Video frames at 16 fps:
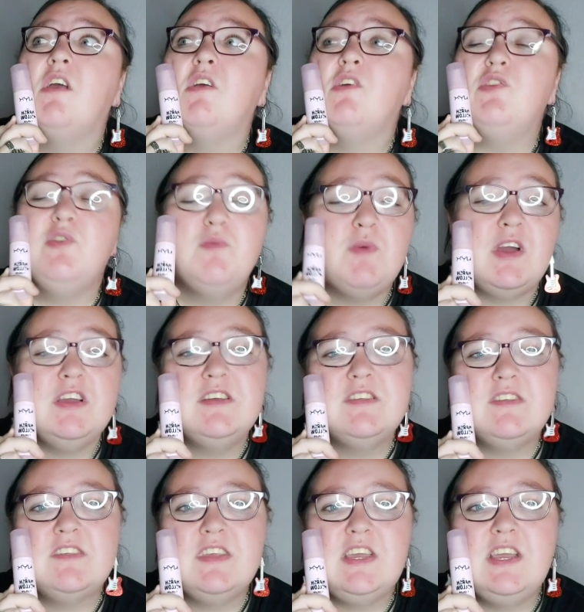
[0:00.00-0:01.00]
you might
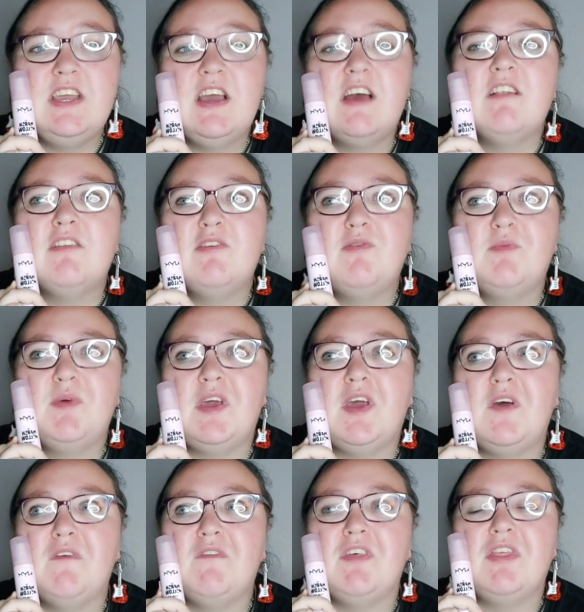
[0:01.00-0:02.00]
see a little bit
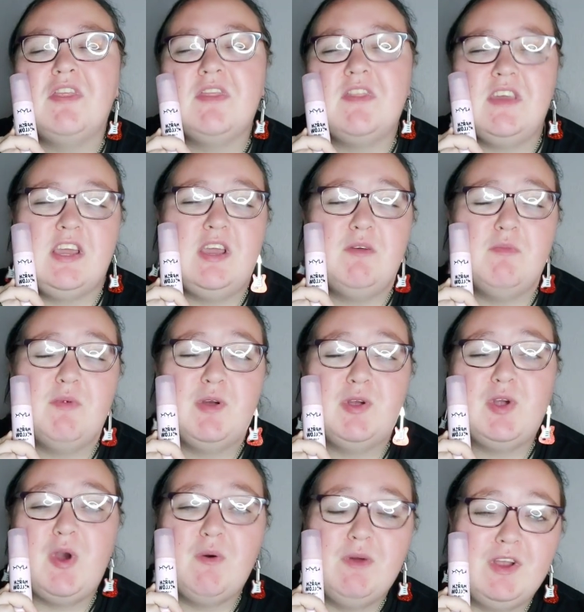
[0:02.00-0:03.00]
of a theme
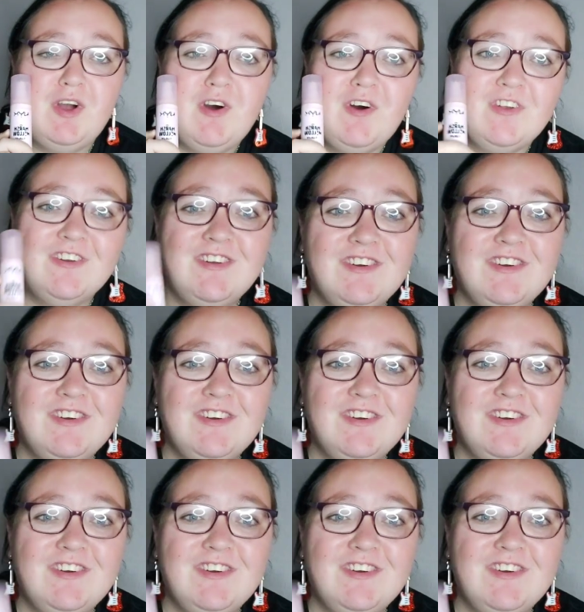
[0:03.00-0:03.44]
going on.